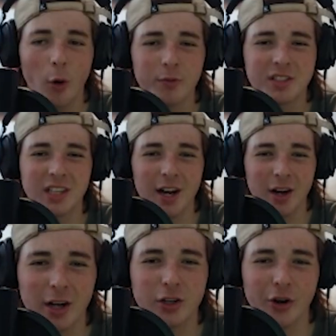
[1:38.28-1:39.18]
All of a sudden,
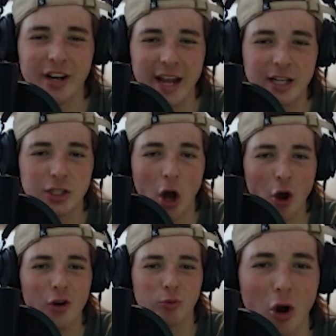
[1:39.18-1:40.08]
I got an itch to
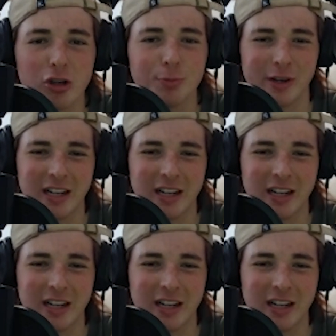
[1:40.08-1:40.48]
own a rosemary